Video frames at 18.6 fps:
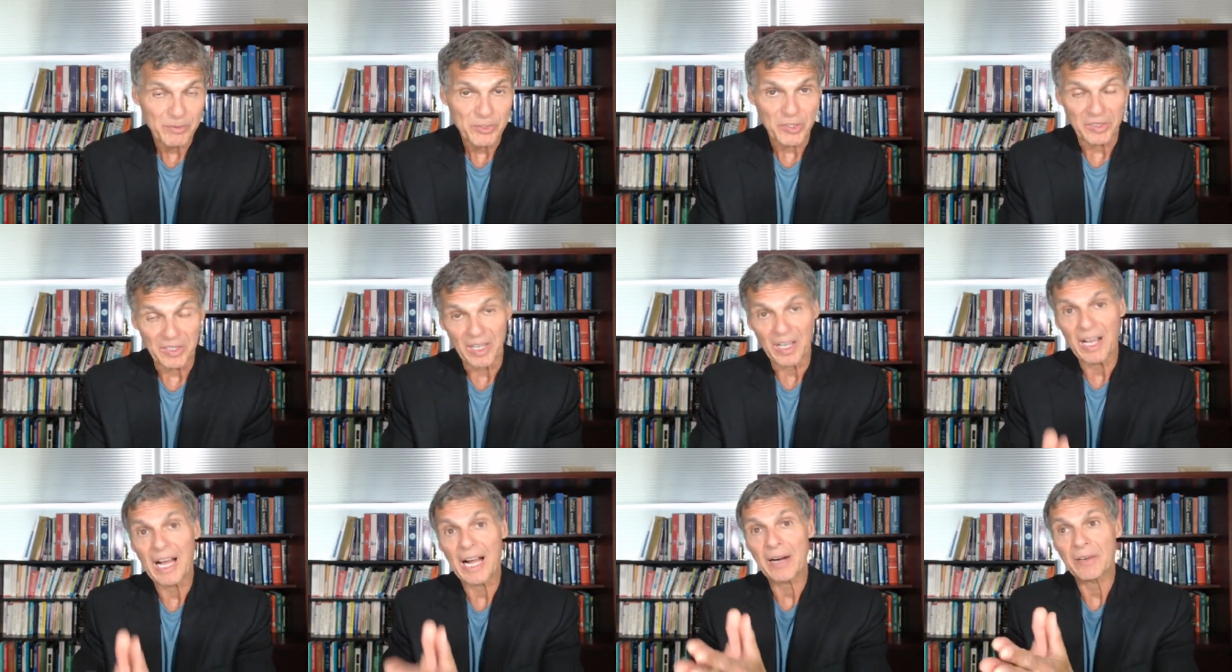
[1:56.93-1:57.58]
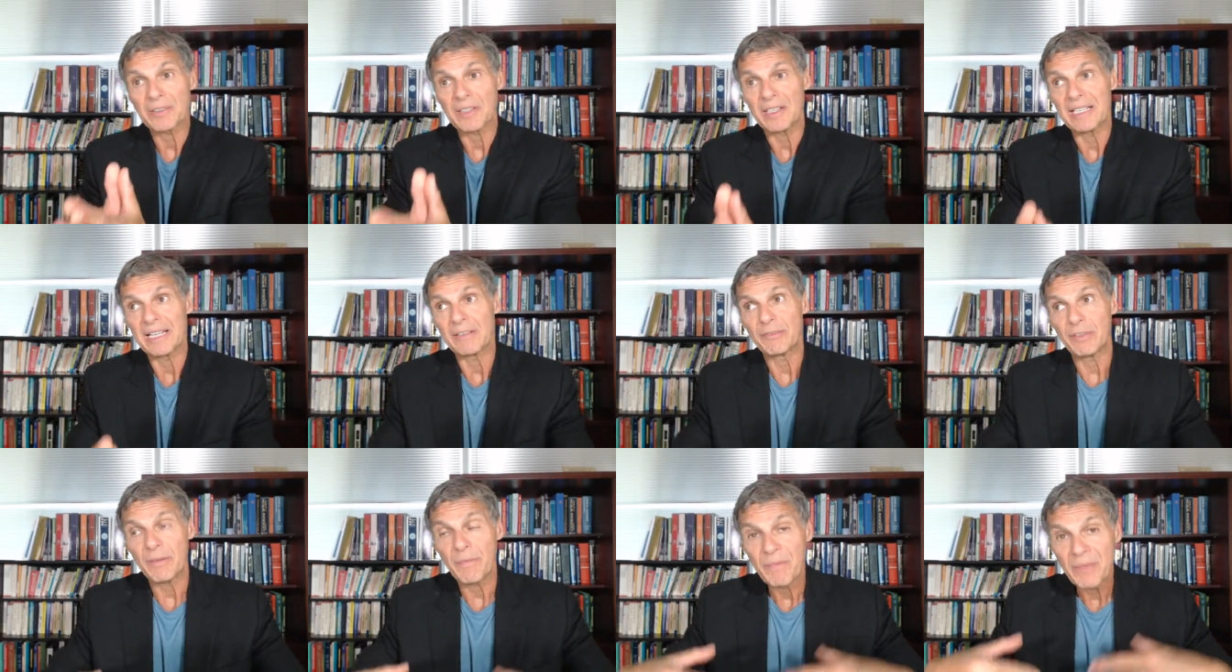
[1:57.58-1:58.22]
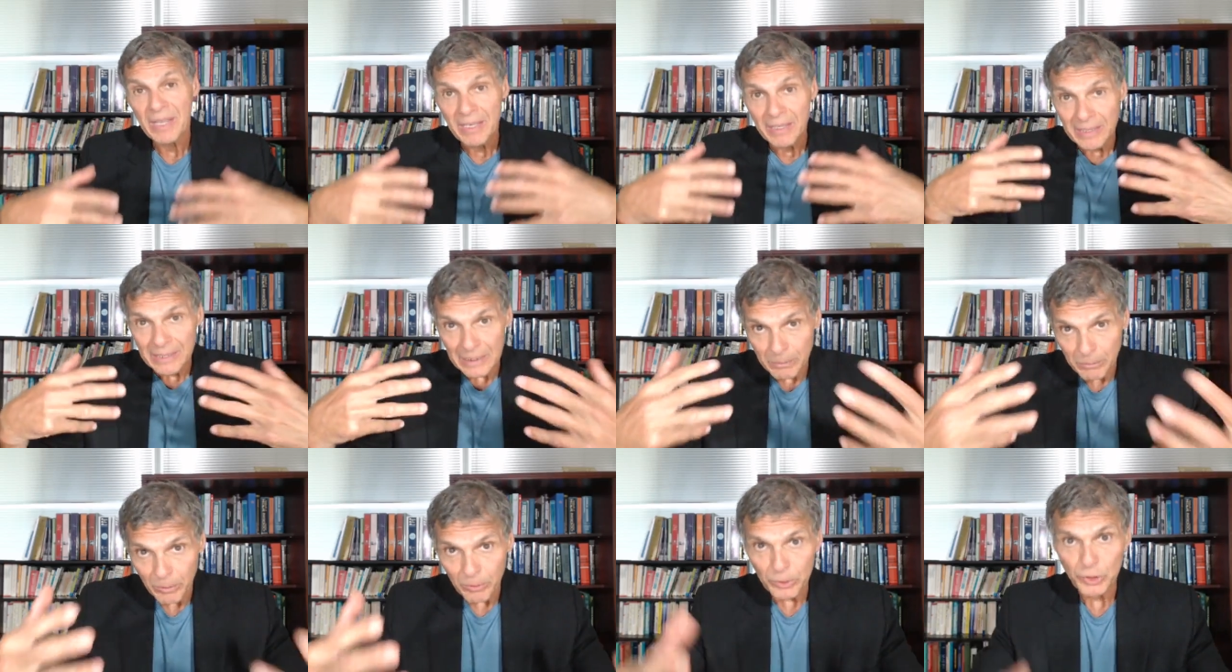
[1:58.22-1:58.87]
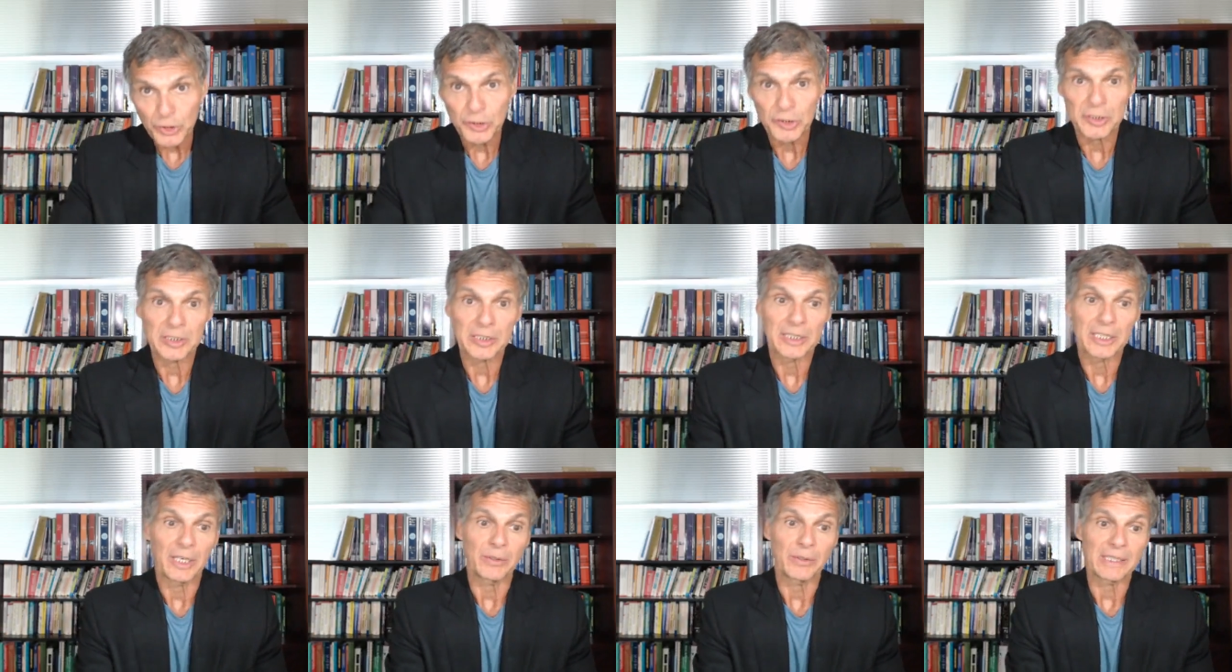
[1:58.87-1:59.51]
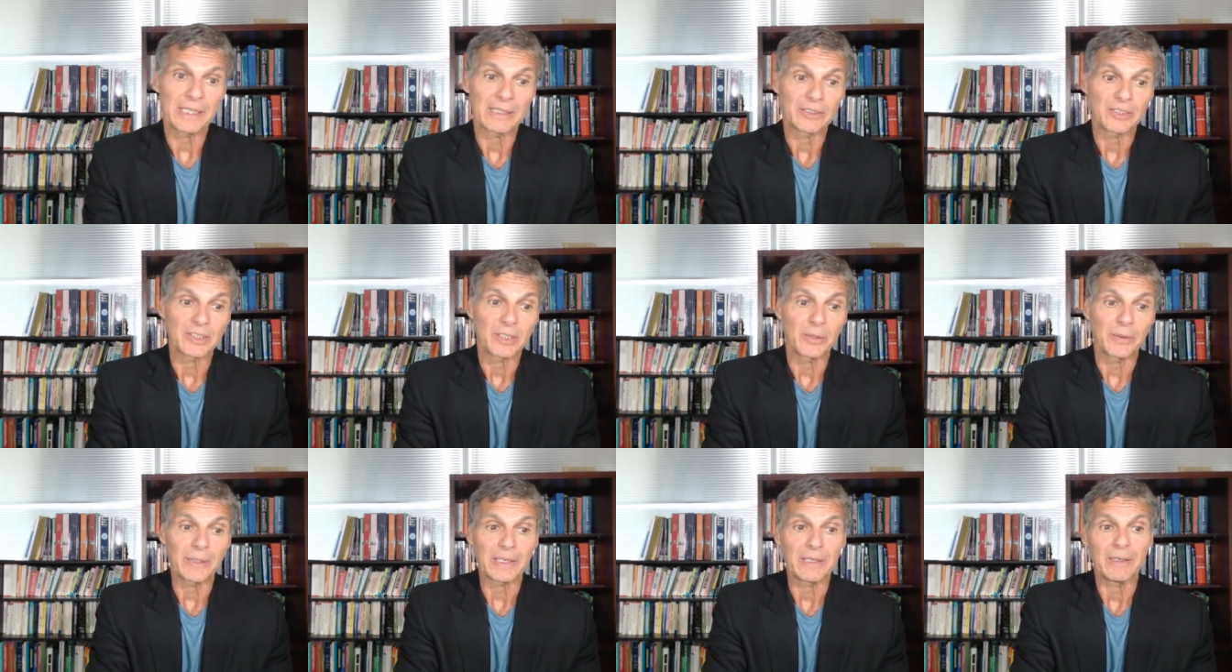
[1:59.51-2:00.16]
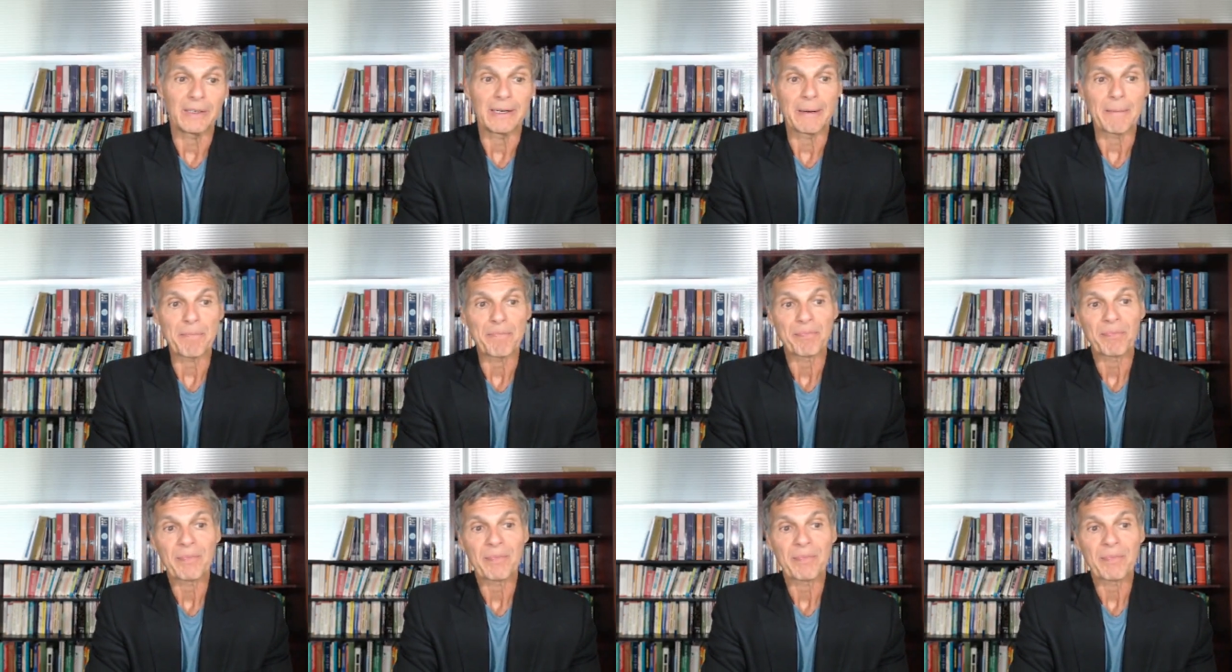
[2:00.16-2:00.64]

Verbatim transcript: So the higher the level, the more sugar coating is going on.